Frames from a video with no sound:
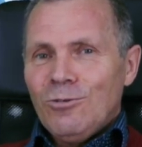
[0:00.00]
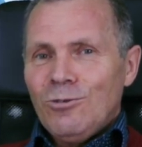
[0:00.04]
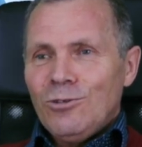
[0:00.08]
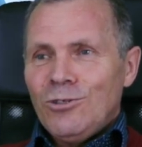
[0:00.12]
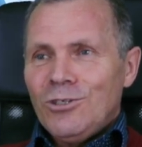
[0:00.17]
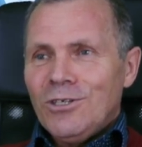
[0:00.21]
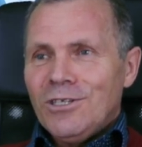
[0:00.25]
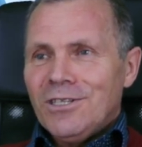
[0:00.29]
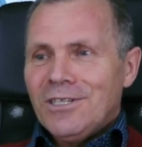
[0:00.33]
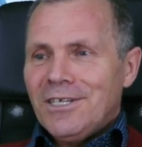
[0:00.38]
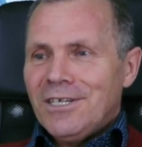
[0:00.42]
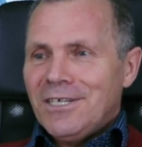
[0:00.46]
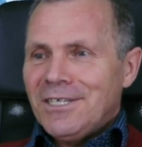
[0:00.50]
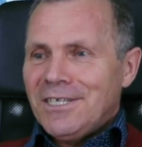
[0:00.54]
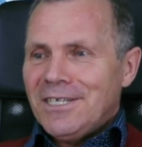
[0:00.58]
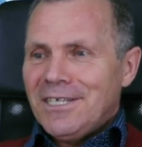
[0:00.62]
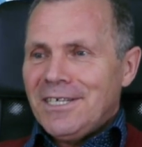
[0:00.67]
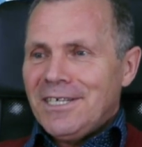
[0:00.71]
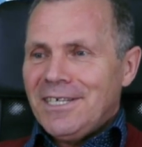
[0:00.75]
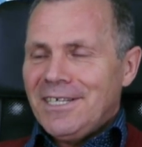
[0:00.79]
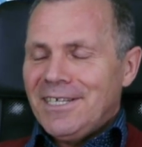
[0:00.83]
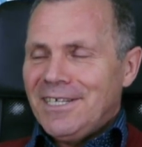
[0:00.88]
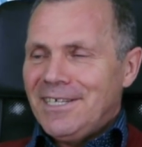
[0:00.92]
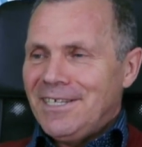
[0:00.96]
it is very
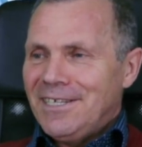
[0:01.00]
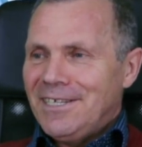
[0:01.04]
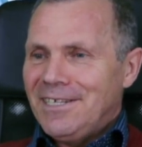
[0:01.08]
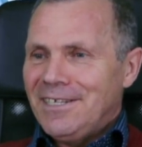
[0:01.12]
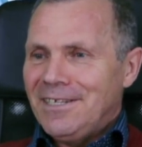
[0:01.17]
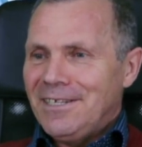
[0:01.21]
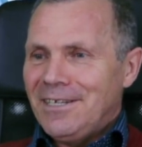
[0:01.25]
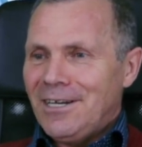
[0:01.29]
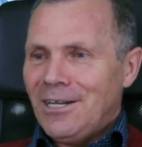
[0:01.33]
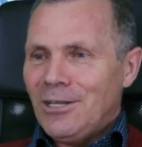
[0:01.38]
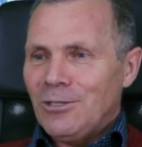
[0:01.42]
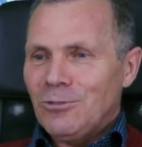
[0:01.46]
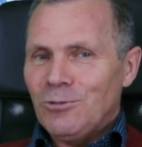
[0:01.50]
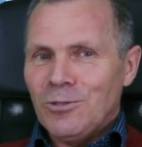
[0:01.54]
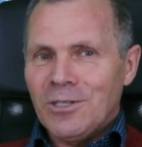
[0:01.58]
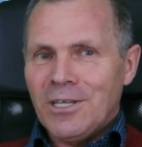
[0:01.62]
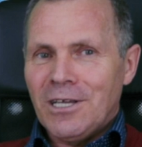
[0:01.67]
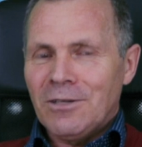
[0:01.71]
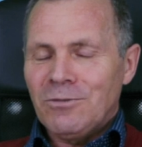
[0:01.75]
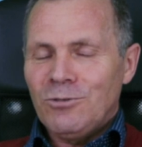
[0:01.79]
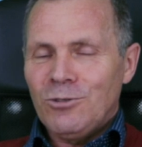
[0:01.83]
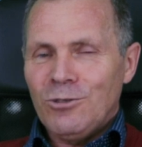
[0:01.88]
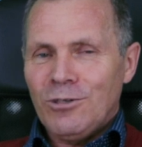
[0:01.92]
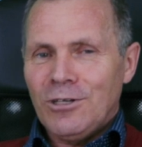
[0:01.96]
pleasing to see
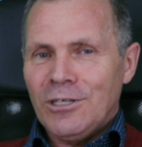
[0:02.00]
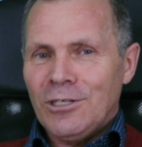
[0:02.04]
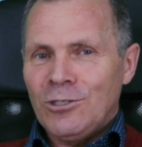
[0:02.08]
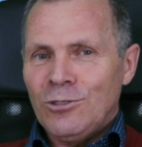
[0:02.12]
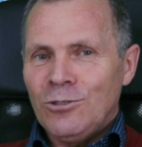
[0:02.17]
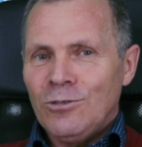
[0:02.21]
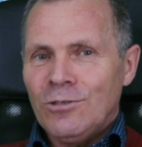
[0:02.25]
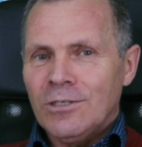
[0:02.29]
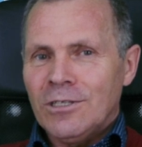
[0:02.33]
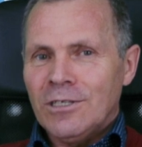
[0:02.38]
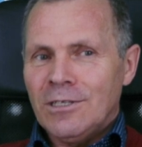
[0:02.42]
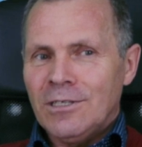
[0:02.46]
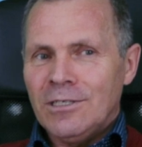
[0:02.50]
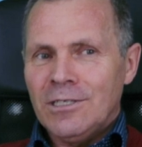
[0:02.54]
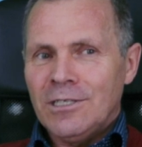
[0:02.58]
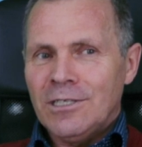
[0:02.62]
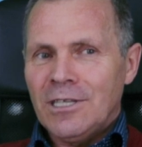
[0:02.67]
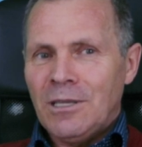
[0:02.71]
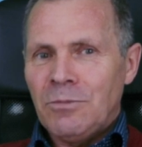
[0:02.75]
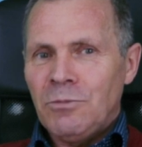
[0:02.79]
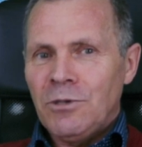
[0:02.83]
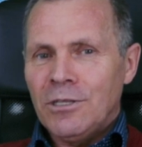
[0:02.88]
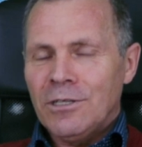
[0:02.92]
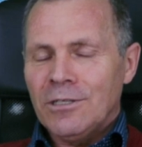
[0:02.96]
how everything
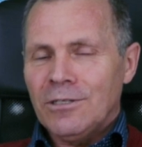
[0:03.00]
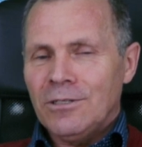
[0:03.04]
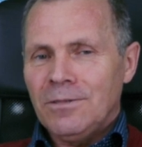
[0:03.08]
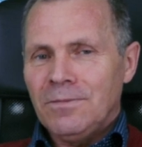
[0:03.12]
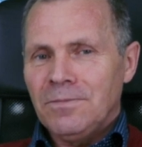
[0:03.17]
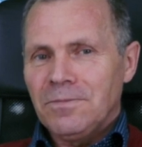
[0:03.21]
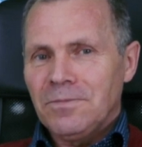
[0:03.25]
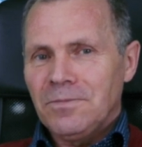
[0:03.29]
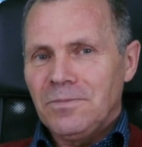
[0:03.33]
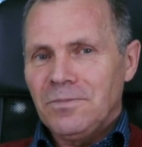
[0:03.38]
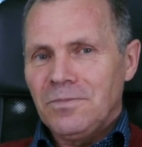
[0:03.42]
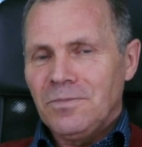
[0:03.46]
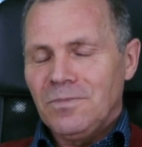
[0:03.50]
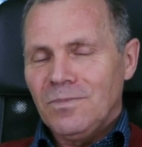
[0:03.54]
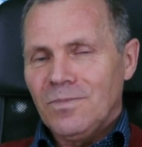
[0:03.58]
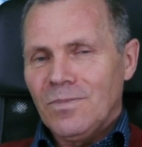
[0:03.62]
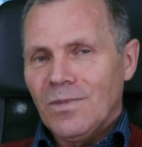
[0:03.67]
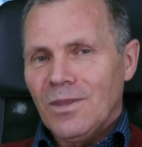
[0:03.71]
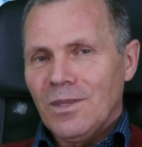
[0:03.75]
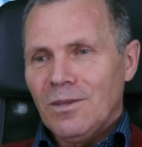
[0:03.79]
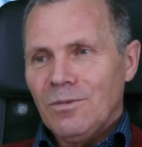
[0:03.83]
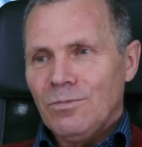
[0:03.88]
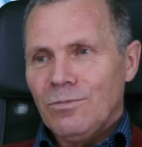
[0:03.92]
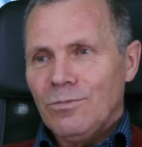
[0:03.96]
is improving.
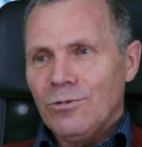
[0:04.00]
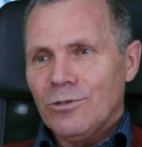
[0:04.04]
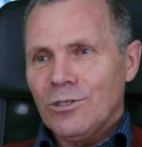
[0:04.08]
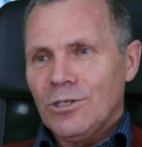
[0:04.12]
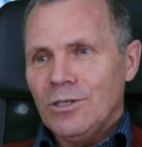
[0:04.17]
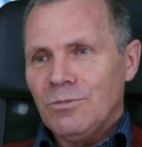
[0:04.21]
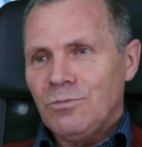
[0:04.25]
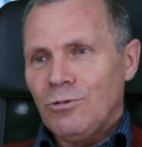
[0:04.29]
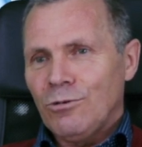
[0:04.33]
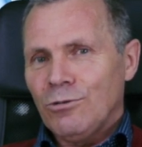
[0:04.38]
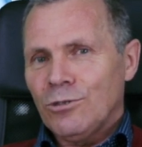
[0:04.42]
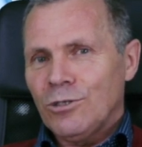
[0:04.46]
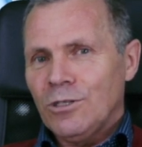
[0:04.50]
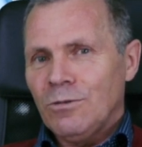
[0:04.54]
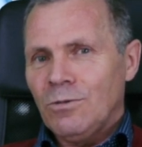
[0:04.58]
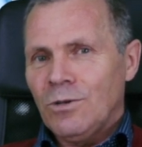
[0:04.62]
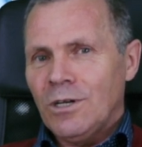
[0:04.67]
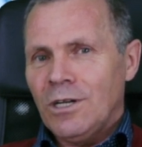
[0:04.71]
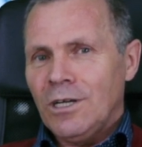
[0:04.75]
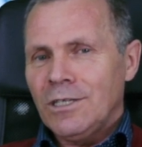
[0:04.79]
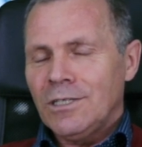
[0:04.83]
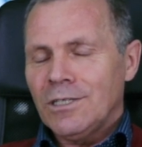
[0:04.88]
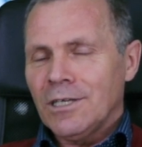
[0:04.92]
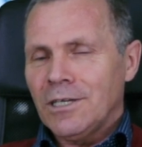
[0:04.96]
I have
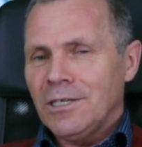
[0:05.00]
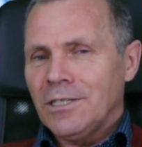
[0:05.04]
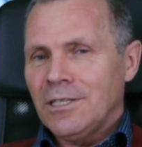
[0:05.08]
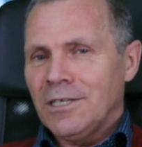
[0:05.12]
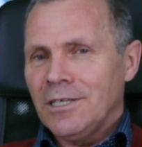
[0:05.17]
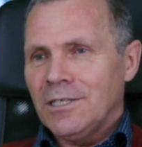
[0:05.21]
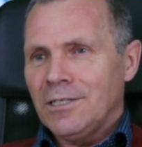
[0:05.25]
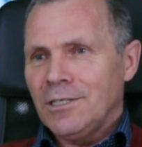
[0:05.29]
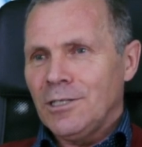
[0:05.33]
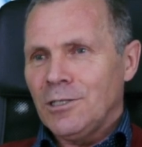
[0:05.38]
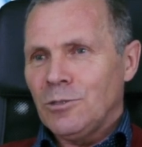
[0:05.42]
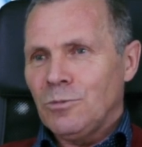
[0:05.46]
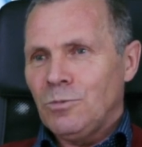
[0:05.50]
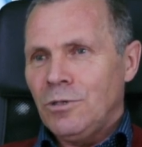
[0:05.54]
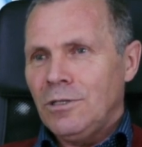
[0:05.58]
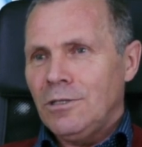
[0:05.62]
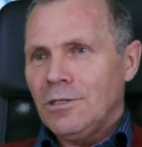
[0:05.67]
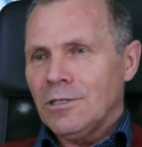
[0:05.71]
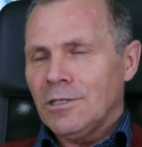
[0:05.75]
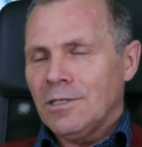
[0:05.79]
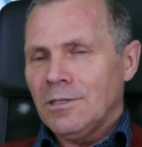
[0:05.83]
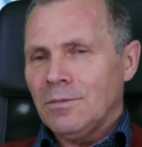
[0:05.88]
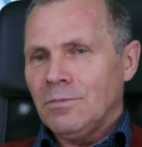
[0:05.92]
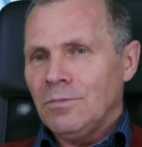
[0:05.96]
noticed that last time
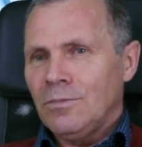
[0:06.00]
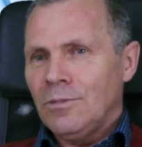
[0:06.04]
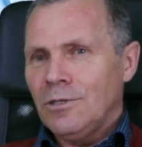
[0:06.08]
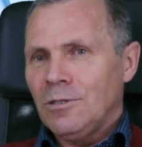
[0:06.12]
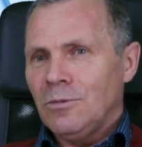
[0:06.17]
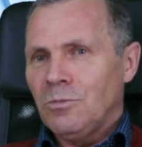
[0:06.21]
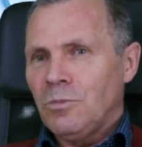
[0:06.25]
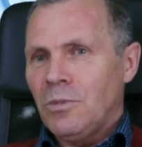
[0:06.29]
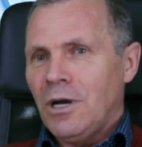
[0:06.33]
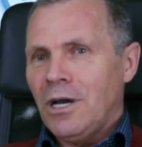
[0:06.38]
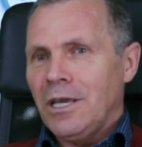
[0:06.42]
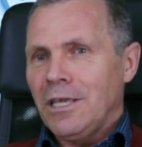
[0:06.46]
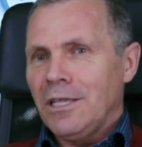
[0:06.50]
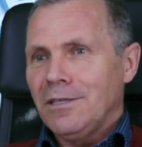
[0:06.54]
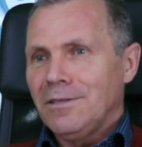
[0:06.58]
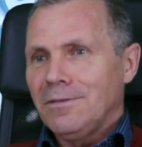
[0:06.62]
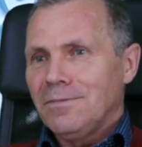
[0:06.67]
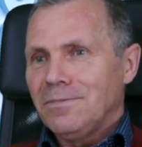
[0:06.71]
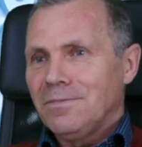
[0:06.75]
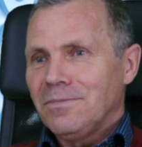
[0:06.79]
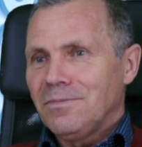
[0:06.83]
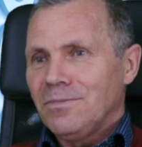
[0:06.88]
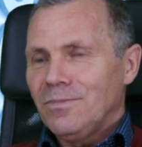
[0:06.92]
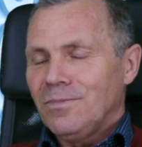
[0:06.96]
I was here,
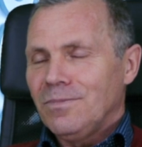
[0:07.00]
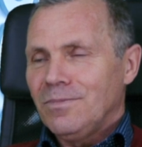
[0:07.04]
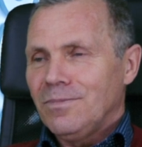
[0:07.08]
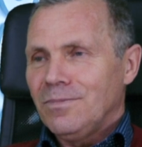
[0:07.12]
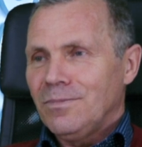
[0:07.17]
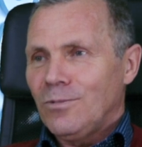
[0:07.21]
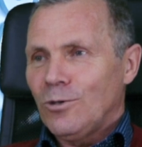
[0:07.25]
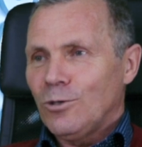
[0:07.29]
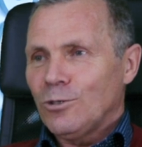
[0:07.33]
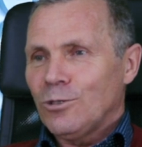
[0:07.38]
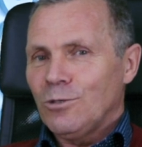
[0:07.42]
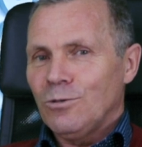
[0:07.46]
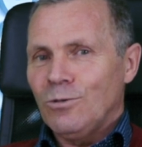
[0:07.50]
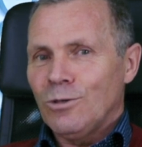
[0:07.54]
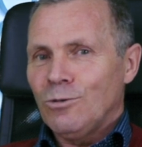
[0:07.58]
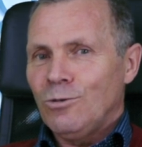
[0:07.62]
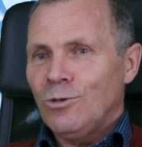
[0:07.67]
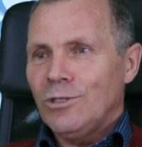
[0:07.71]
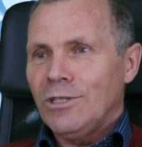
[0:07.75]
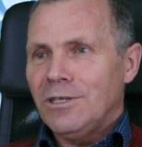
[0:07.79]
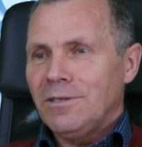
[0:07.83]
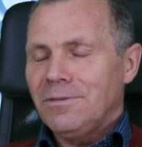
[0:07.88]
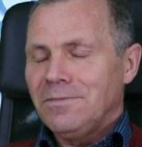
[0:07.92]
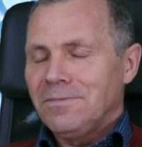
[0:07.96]
it was last
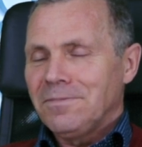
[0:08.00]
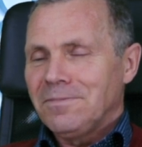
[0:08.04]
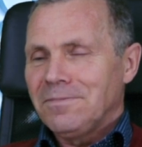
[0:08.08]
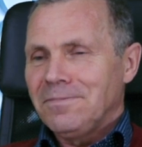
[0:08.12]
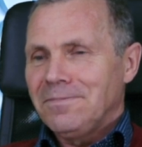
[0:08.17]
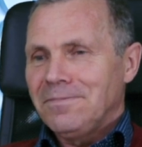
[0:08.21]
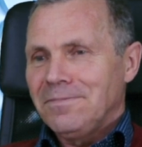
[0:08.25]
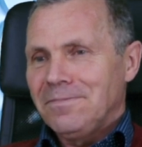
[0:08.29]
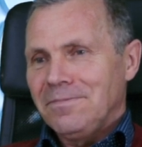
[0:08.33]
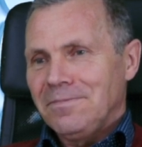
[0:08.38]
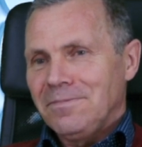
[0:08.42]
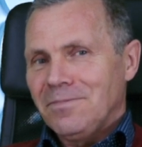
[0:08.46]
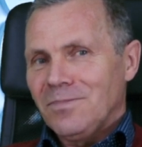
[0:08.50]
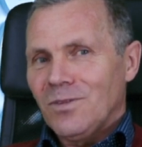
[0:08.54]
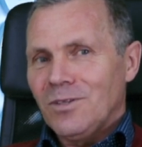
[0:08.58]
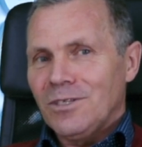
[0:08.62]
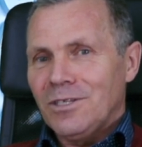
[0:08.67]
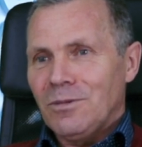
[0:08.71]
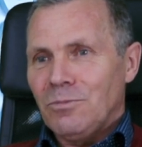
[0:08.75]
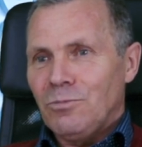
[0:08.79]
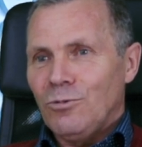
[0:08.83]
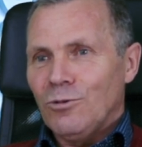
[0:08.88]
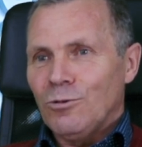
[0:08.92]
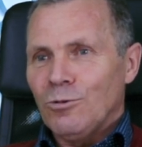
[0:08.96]
year in May,
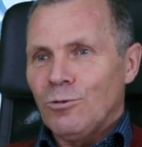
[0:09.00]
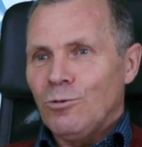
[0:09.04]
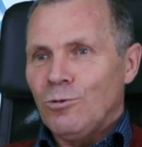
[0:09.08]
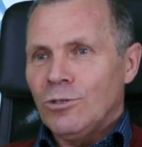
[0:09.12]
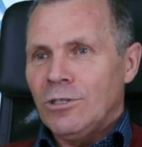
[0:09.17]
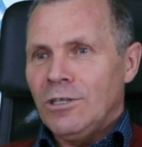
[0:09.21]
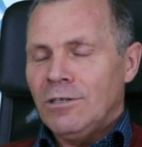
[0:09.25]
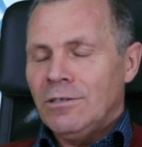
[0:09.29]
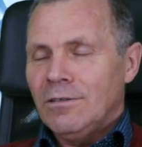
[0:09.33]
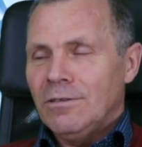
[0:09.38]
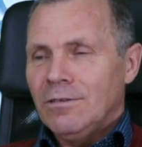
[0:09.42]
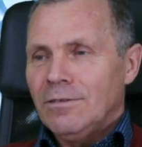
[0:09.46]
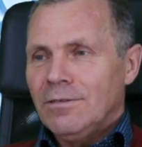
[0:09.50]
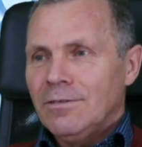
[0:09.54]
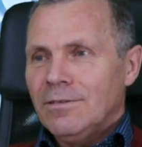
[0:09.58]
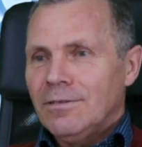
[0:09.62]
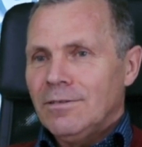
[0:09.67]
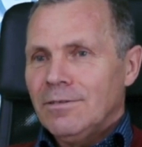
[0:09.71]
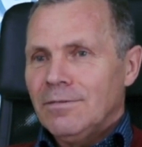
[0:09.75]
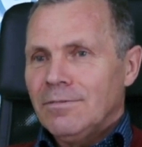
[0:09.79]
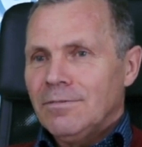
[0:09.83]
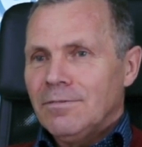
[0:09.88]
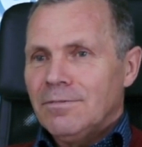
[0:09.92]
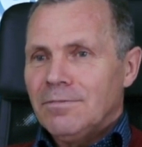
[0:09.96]
6 months
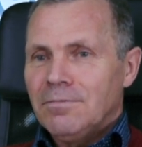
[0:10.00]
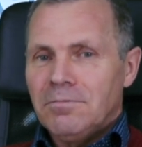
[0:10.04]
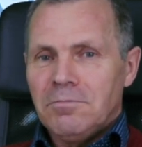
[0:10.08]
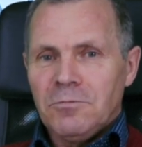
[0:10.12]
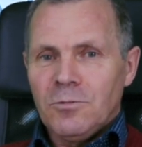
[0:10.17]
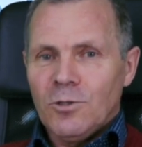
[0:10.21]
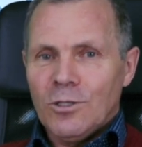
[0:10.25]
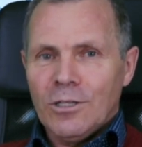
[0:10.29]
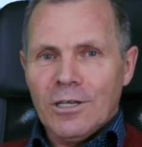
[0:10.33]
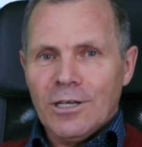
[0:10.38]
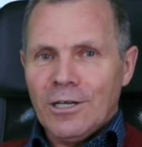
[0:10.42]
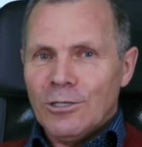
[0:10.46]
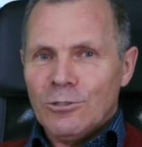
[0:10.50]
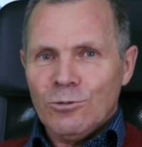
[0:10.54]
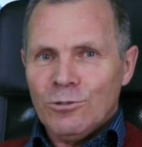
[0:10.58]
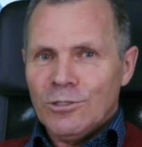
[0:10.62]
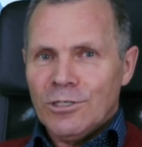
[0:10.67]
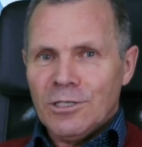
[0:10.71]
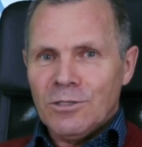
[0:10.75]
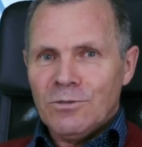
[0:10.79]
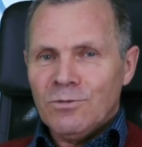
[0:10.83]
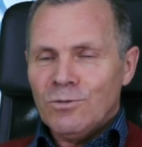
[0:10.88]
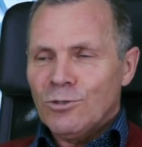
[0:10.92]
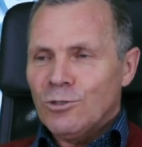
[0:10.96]
ago.
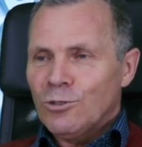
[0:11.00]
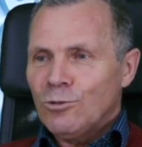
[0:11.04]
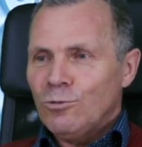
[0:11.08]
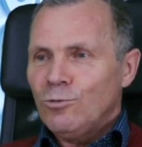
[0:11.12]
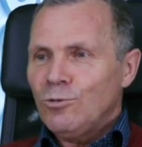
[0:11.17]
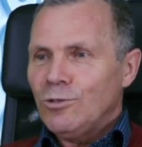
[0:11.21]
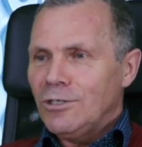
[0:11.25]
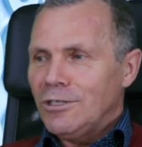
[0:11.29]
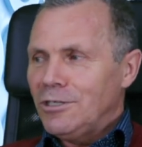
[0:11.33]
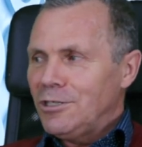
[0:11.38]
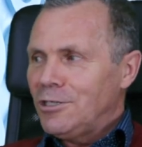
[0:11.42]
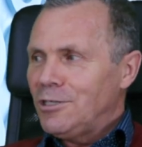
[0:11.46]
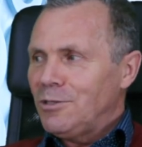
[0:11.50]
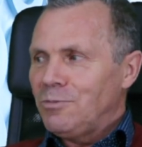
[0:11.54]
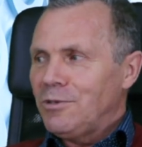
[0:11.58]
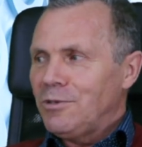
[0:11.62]
I'm here in the